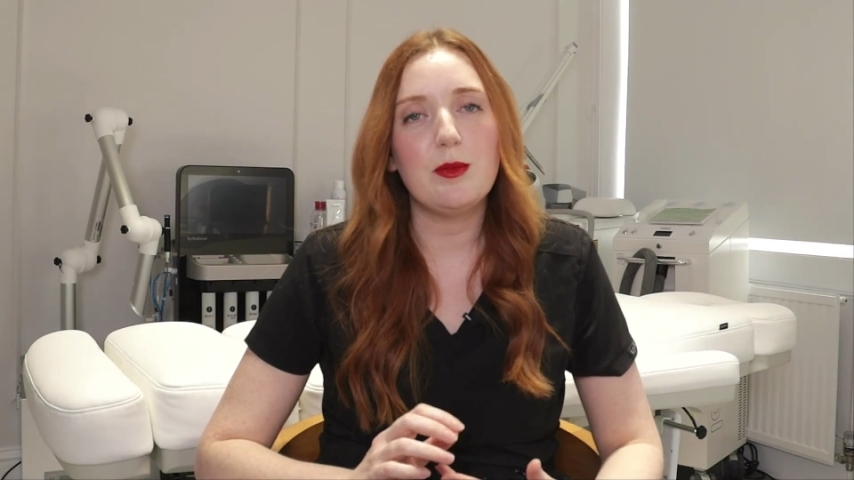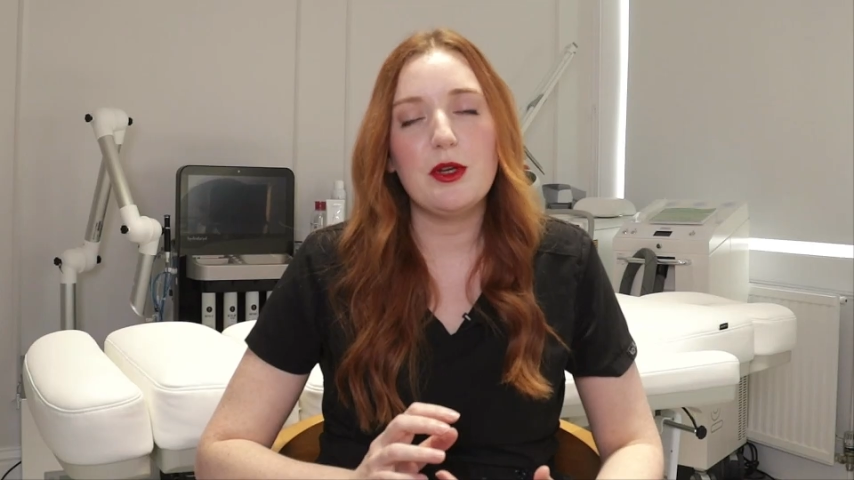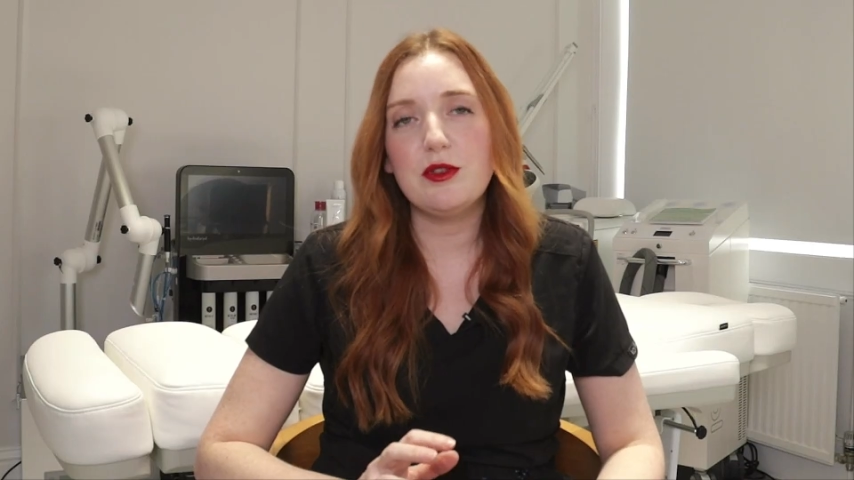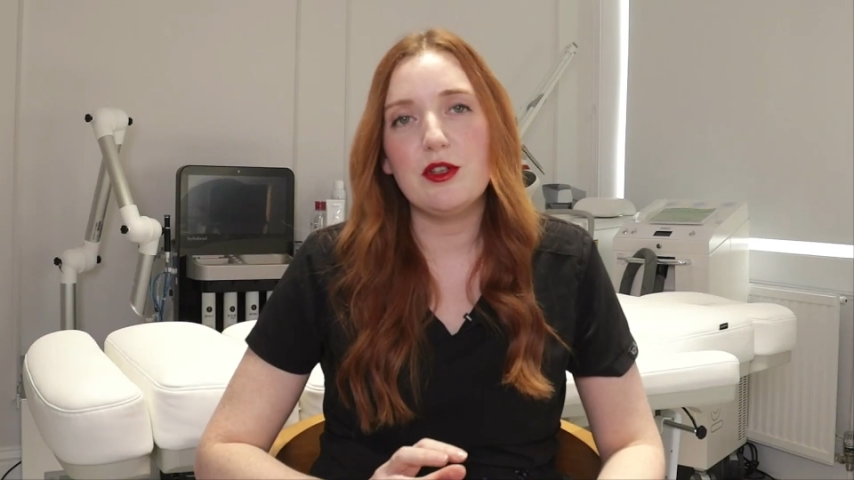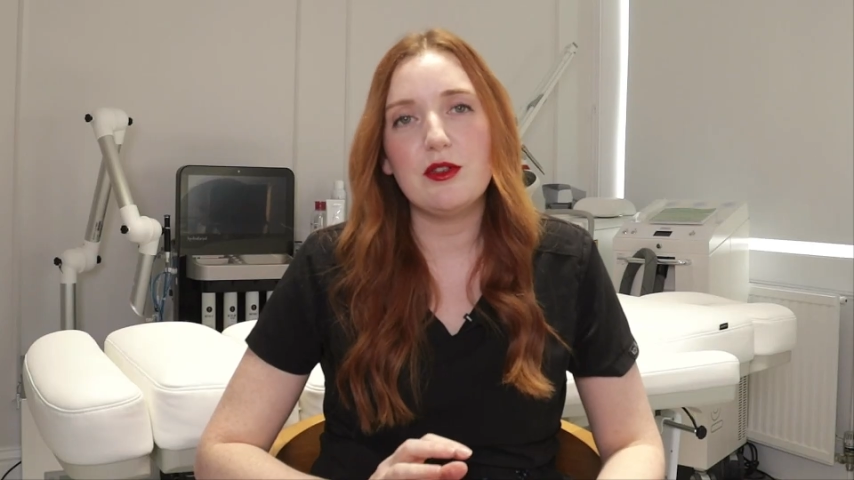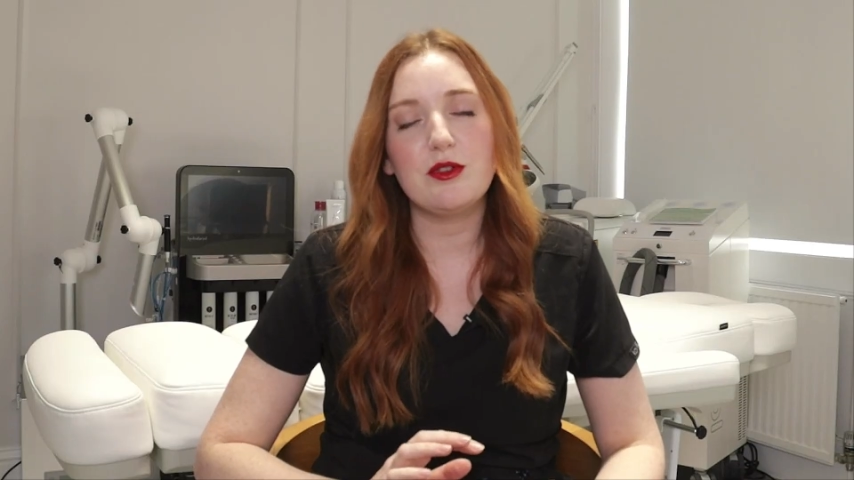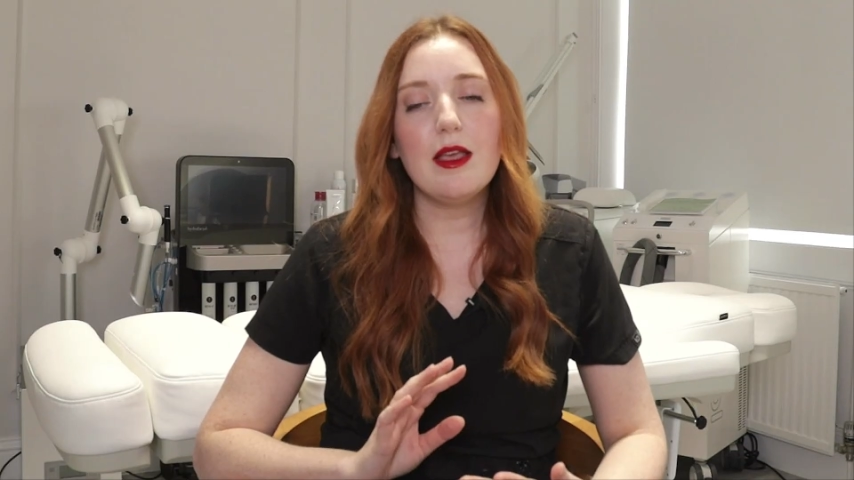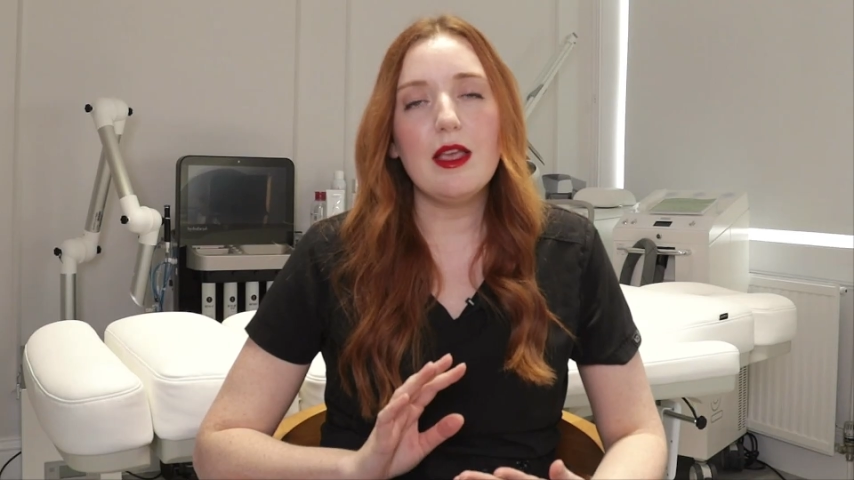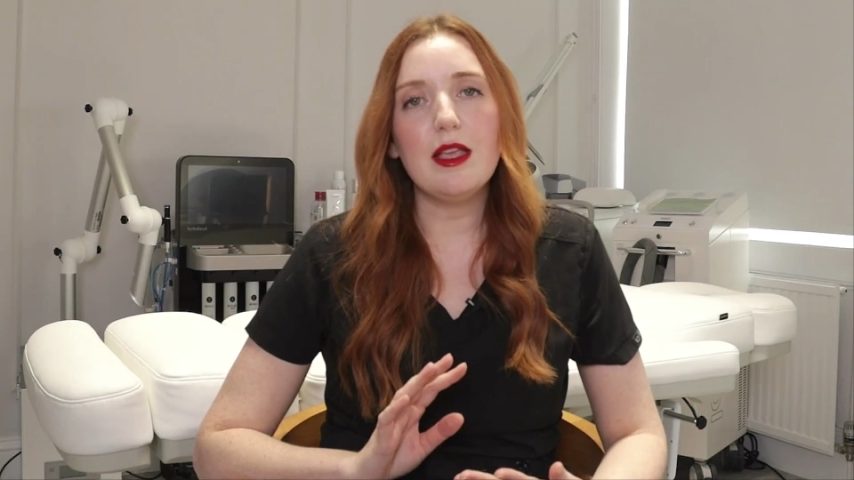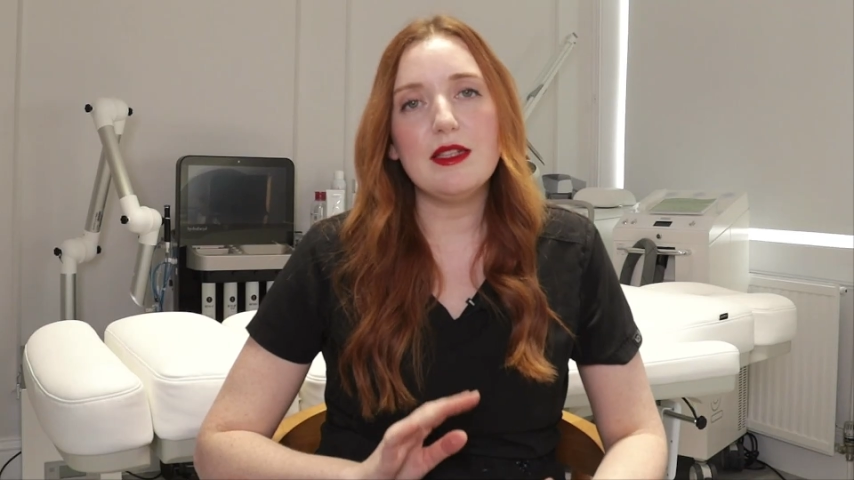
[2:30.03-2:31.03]
Botox,
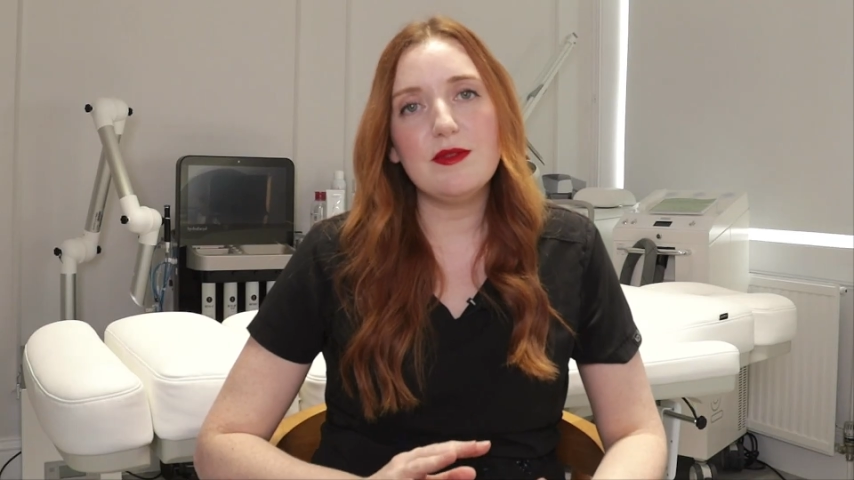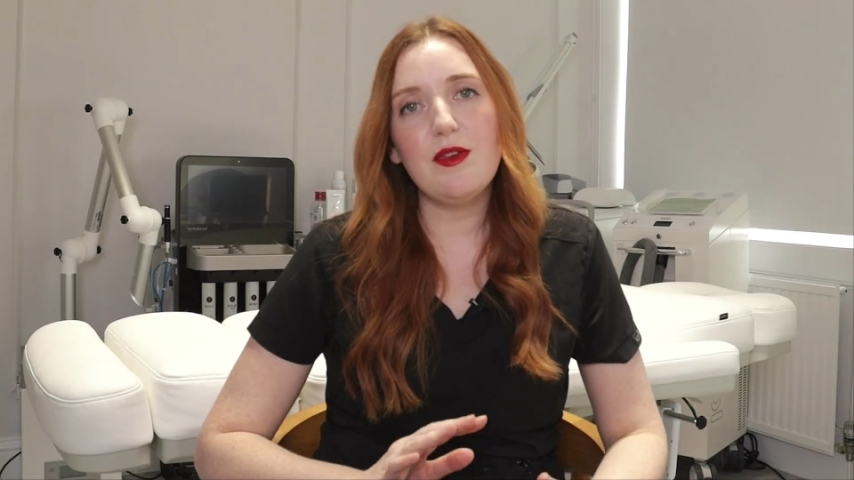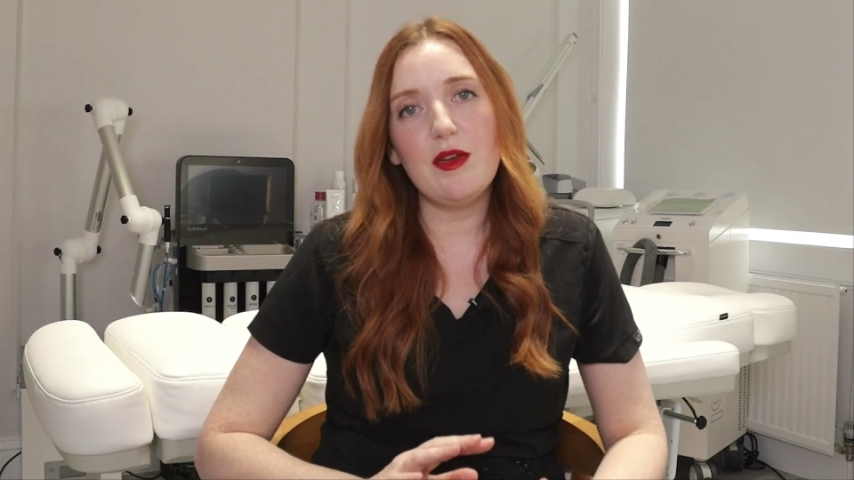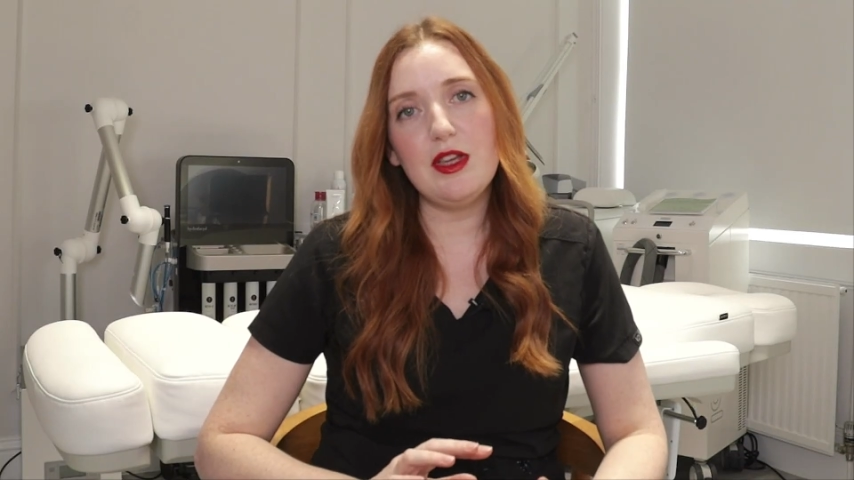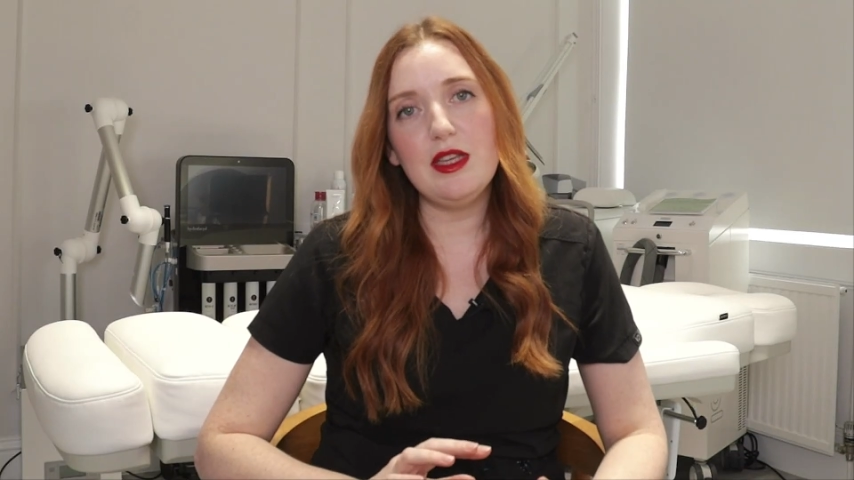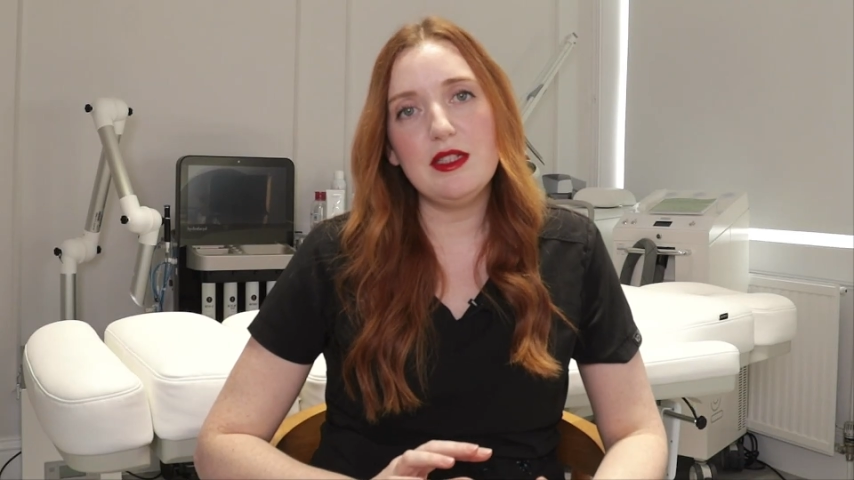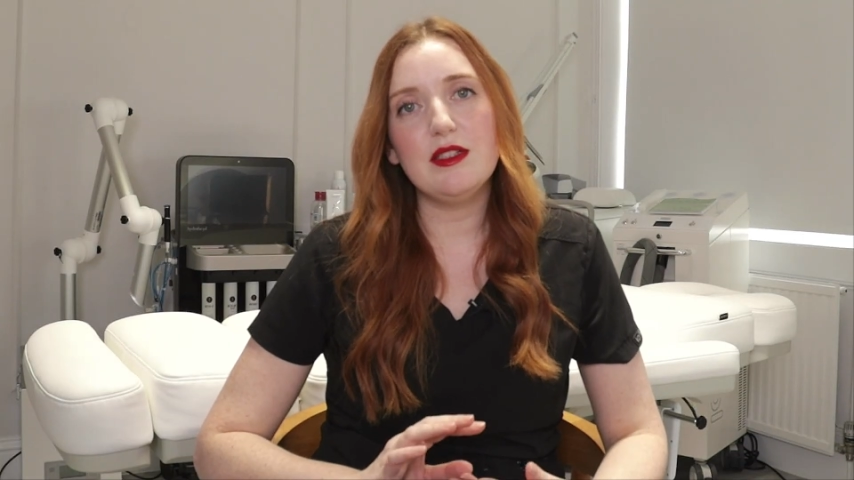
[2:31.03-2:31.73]
it's very